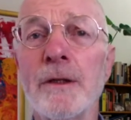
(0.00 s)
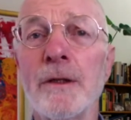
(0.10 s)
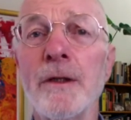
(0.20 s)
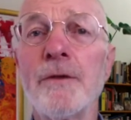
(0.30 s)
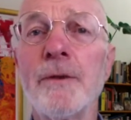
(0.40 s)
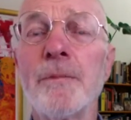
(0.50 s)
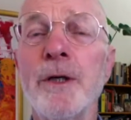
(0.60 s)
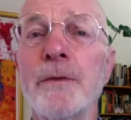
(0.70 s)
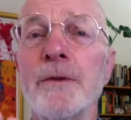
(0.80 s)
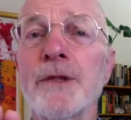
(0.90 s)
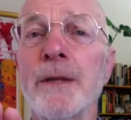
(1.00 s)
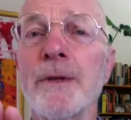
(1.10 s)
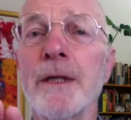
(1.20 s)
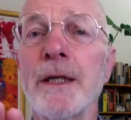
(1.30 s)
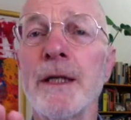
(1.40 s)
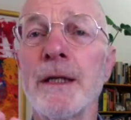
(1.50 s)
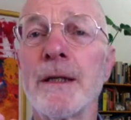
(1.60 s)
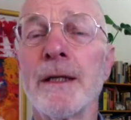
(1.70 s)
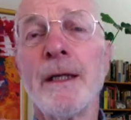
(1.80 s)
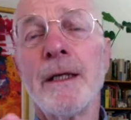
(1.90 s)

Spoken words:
lift the pelvis up in the air,